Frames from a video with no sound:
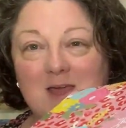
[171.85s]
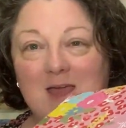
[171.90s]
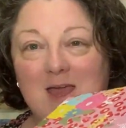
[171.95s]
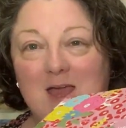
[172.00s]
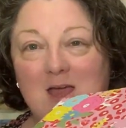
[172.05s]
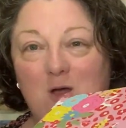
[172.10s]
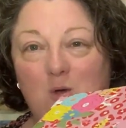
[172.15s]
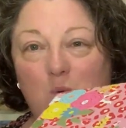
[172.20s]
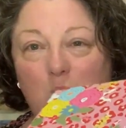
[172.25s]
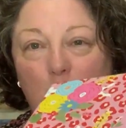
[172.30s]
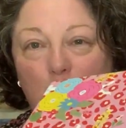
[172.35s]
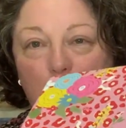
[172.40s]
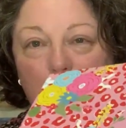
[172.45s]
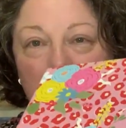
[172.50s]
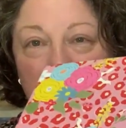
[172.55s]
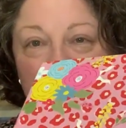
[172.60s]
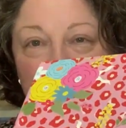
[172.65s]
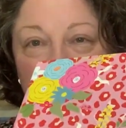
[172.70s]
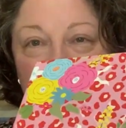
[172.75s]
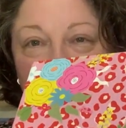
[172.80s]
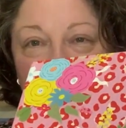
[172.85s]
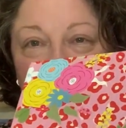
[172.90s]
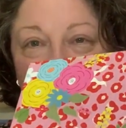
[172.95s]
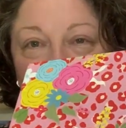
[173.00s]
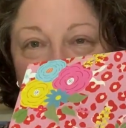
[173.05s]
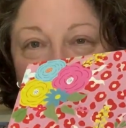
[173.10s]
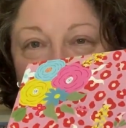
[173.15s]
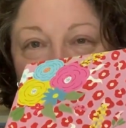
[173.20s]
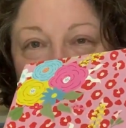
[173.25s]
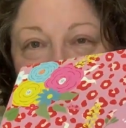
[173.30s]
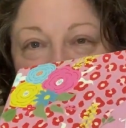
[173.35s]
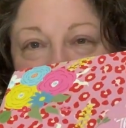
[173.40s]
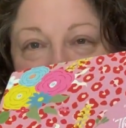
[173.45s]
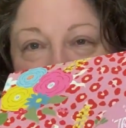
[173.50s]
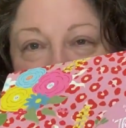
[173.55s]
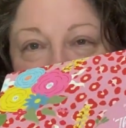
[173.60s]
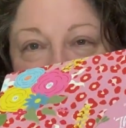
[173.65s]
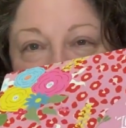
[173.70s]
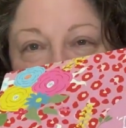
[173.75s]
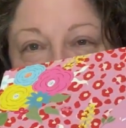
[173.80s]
our wonderful Beyond the